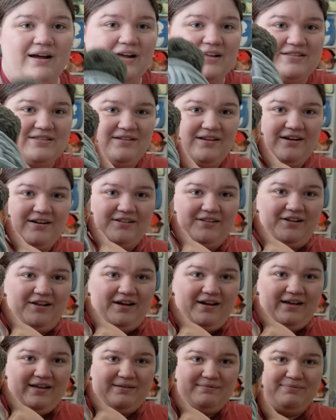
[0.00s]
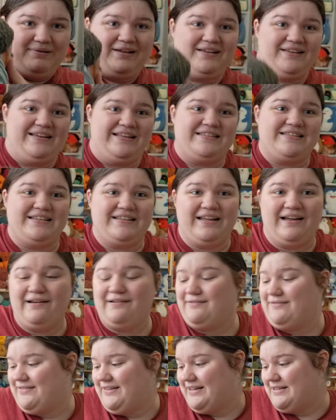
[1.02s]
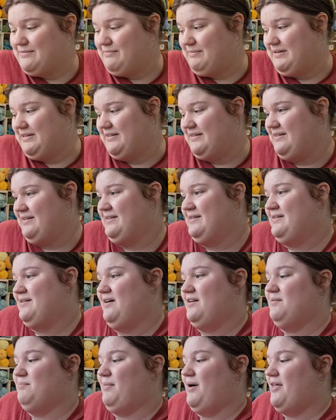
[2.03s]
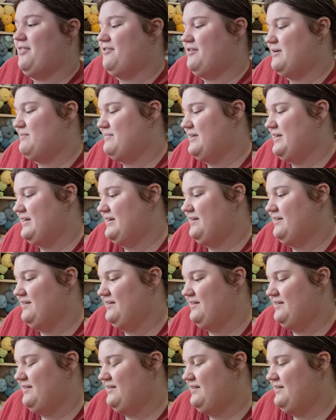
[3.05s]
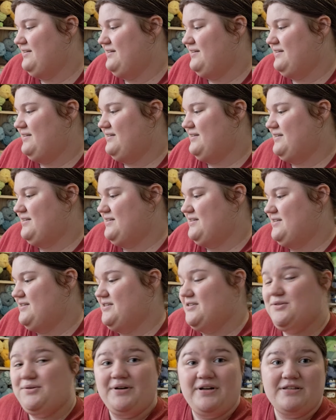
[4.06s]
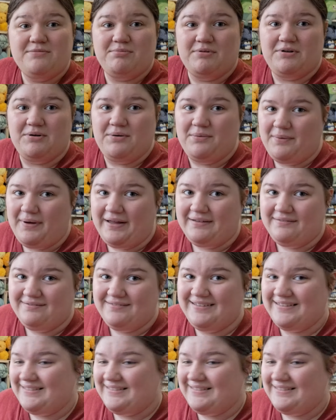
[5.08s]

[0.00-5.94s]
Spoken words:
It's not a lot, but it's enough that's been bothering me. So I need to put it away.